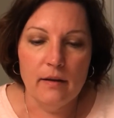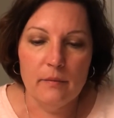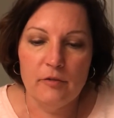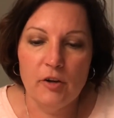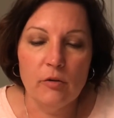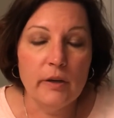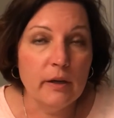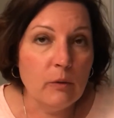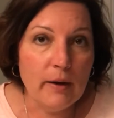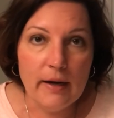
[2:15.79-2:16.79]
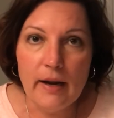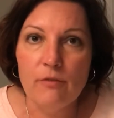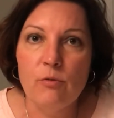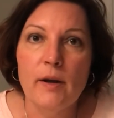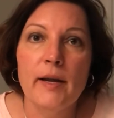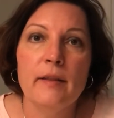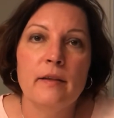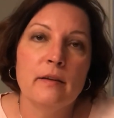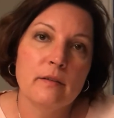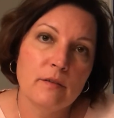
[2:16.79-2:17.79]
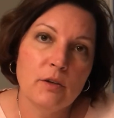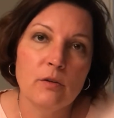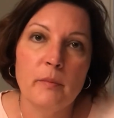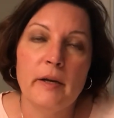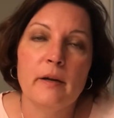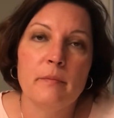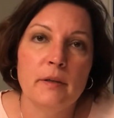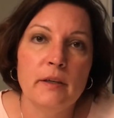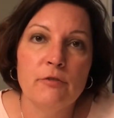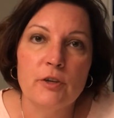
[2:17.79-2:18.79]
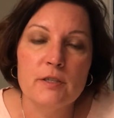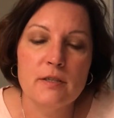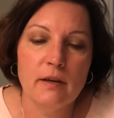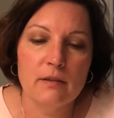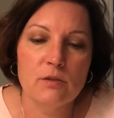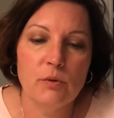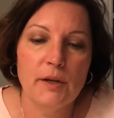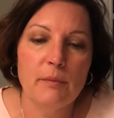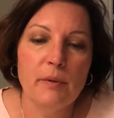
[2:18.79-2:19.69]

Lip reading: If you don't get quite halfway, then you'll make up the difference next week.